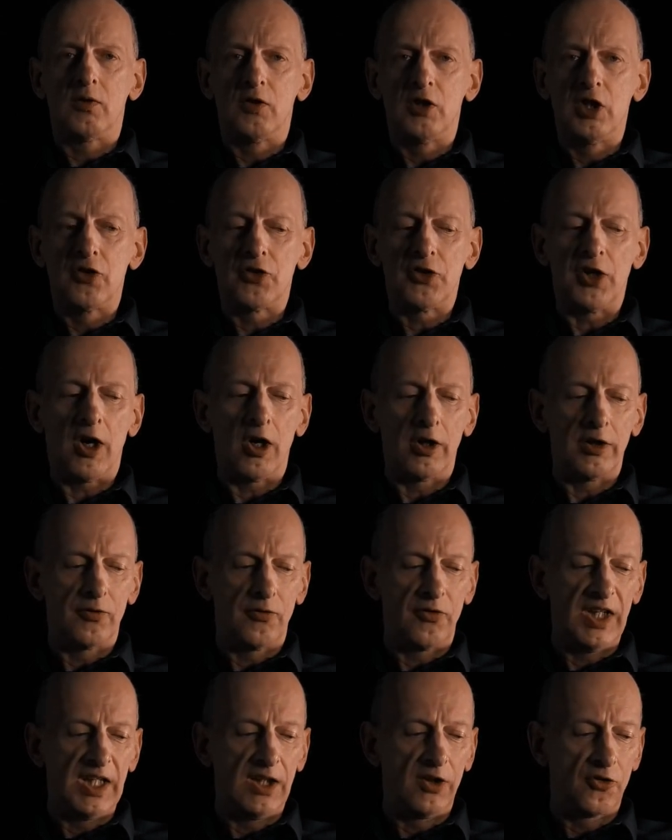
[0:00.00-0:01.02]
design
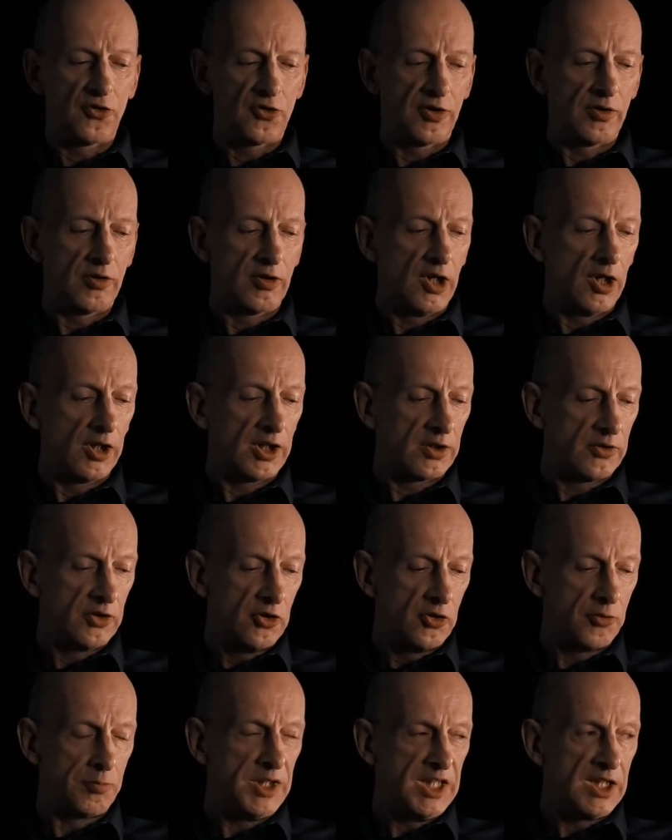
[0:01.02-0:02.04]
things like
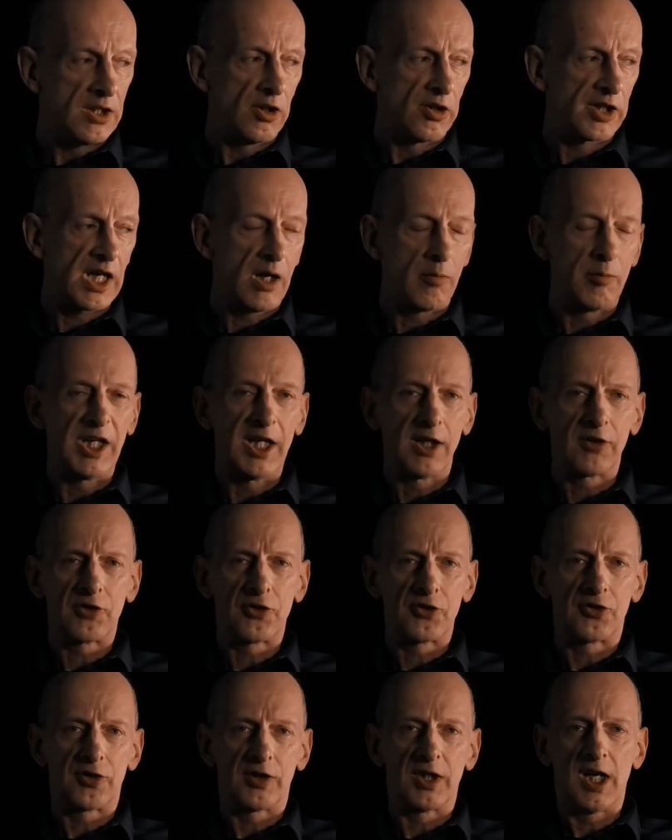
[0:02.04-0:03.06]
the speaker cabinets